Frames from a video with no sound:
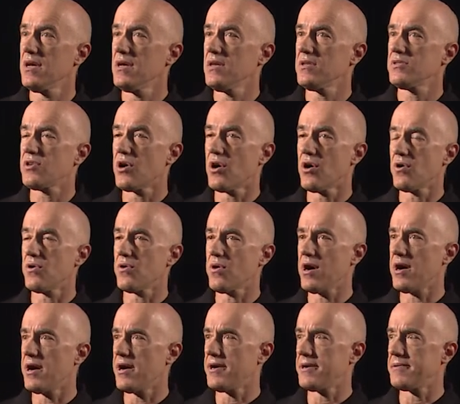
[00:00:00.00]
So
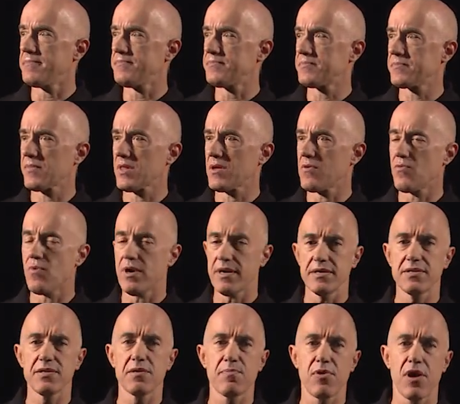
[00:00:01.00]
um, what
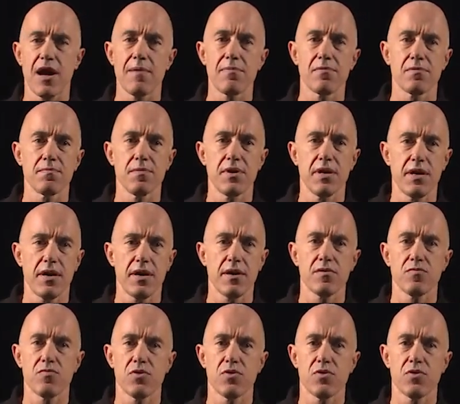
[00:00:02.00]
is the problem here?